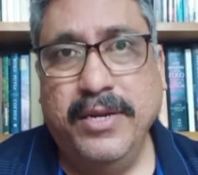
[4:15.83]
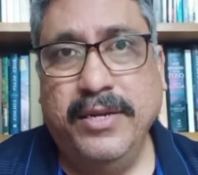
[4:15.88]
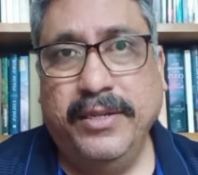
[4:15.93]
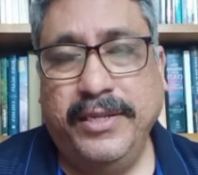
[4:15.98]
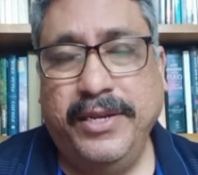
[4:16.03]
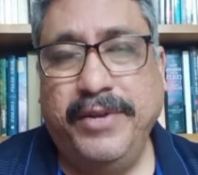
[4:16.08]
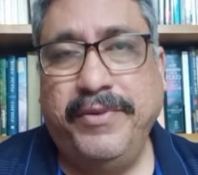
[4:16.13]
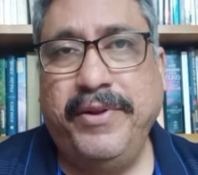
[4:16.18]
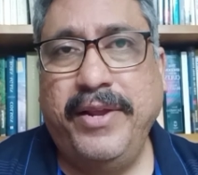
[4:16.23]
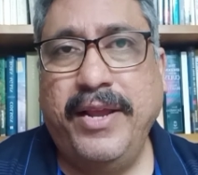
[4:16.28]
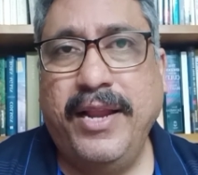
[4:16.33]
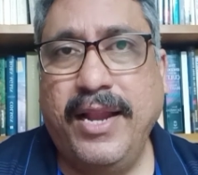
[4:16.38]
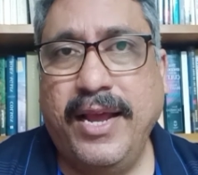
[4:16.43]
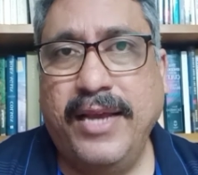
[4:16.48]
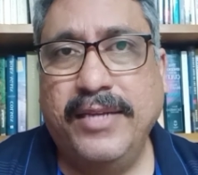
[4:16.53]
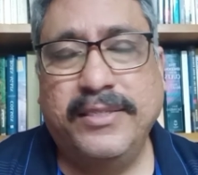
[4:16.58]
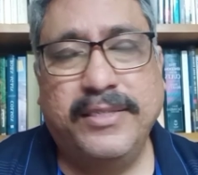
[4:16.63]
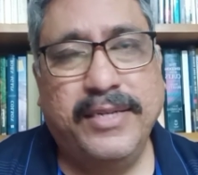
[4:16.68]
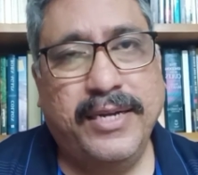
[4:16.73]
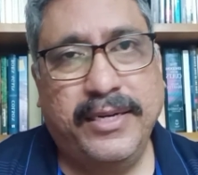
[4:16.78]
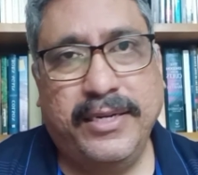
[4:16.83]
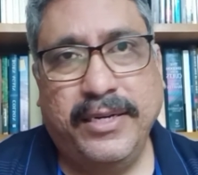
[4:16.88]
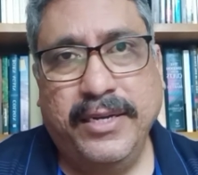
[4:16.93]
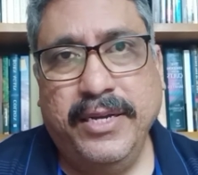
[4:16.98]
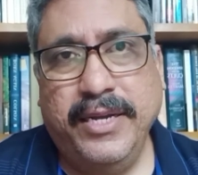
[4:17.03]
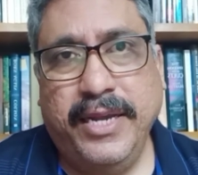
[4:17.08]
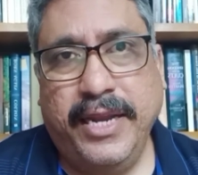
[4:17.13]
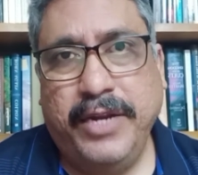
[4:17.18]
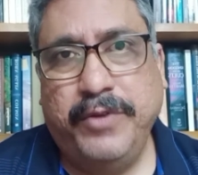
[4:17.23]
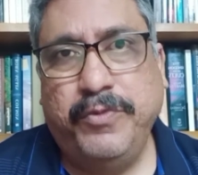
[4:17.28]
They realized that
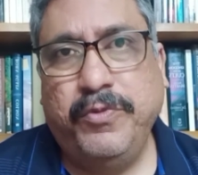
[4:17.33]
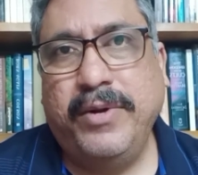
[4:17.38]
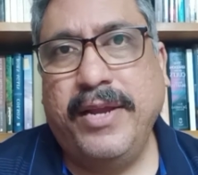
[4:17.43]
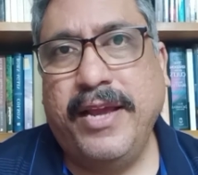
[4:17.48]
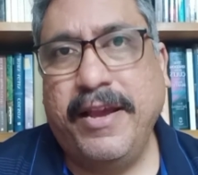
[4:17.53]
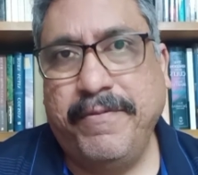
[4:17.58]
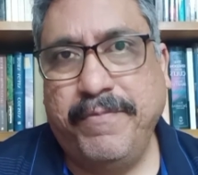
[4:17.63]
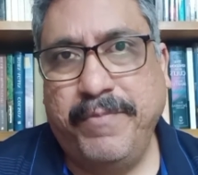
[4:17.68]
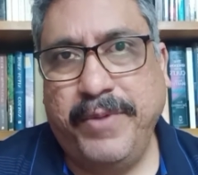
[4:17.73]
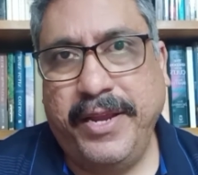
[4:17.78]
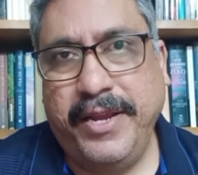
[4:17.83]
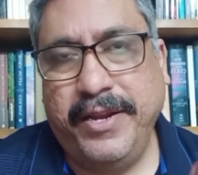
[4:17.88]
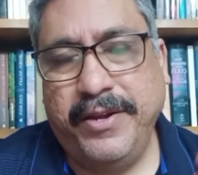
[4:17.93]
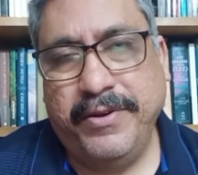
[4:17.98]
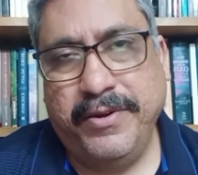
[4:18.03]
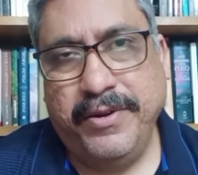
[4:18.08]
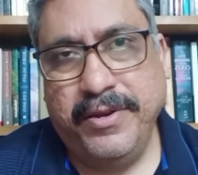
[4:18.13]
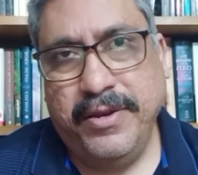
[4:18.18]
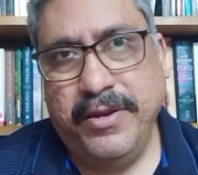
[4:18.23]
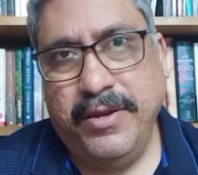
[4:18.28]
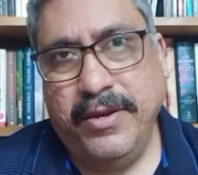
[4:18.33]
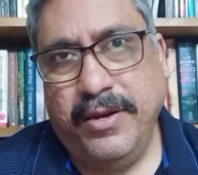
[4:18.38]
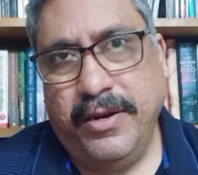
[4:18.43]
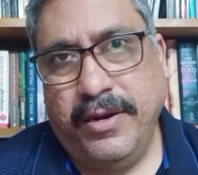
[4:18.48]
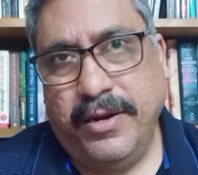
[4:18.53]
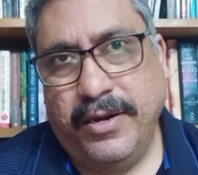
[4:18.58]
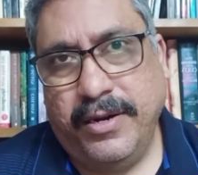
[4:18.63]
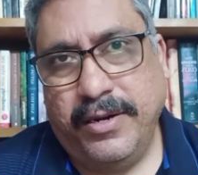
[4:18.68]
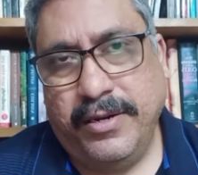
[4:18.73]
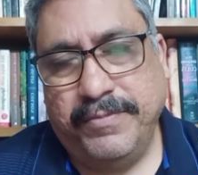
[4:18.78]
it would have been,
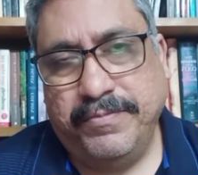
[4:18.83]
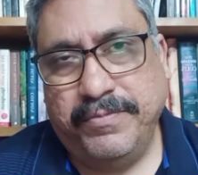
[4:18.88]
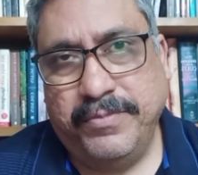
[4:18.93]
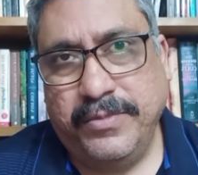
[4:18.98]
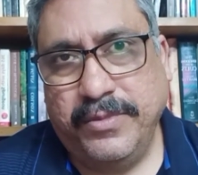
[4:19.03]
uh,